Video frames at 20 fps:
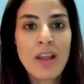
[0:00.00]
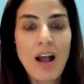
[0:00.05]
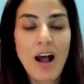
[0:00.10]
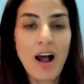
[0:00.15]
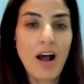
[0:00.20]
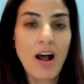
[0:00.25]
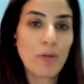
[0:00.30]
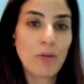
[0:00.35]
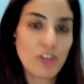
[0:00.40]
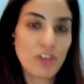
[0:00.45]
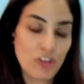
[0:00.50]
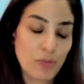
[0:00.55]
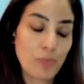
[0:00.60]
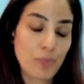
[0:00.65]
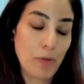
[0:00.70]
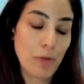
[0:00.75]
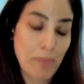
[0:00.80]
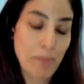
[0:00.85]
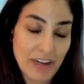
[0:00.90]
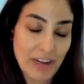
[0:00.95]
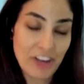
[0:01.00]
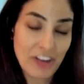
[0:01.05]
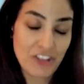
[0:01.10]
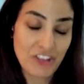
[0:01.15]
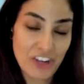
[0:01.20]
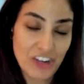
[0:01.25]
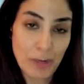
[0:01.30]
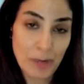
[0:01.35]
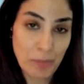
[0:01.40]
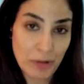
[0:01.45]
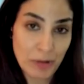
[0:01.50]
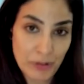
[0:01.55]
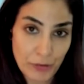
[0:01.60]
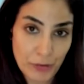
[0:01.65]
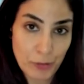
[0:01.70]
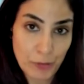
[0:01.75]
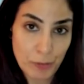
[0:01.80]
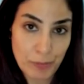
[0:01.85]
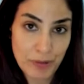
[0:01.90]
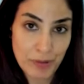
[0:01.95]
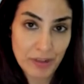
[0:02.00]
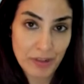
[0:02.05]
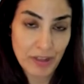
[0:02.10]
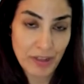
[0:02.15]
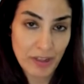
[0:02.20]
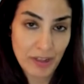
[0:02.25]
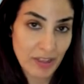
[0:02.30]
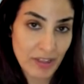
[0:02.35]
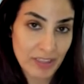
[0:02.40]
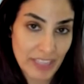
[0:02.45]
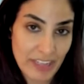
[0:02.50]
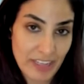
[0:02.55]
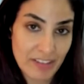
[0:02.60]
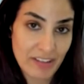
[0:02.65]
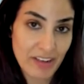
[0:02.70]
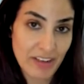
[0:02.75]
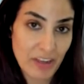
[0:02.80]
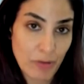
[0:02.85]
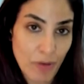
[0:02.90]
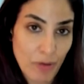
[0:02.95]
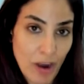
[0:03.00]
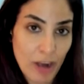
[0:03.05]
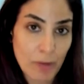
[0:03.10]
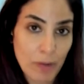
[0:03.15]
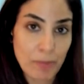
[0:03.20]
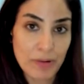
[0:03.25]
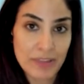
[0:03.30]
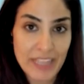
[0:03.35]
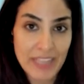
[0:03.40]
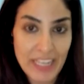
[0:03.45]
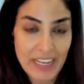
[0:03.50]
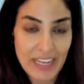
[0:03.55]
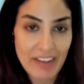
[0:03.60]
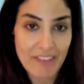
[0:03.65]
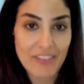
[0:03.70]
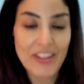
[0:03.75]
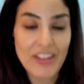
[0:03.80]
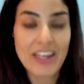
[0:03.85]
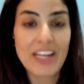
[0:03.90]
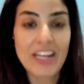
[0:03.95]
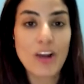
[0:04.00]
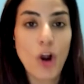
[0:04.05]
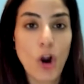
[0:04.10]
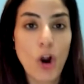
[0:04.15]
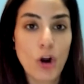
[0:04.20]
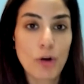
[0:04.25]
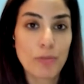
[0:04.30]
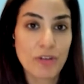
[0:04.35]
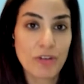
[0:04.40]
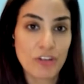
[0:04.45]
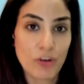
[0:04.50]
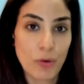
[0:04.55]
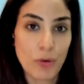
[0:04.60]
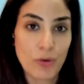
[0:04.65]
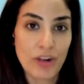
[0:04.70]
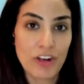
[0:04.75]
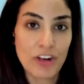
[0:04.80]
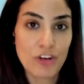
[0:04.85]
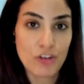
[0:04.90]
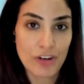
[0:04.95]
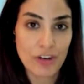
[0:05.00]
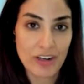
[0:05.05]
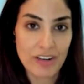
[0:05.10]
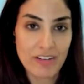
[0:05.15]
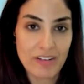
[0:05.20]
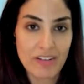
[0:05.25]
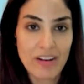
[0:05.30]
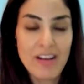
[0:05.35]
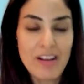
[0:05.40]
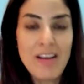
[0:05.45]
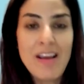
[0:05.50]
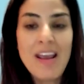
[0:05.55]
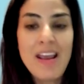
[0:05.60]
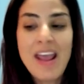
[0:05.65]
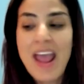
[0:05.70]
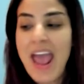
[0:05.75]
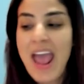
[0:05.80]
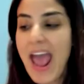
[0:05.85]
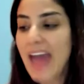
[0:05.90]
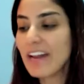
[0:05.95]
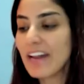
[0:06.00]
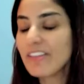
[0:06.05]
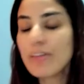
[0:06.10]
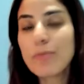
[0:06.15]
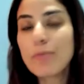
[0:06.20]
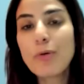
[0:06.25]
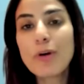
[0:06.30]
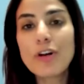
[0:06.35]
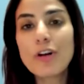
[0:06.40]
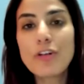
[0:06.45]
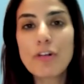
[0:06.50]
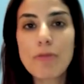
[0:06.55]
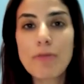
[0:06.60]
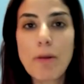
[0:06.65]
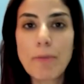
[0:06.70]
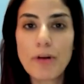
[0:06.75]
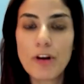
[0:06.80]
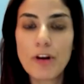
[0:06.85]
uh, which is what many Shia political uh, elites in Iraq believe, and that he harmed his own interest. And it's important to remember,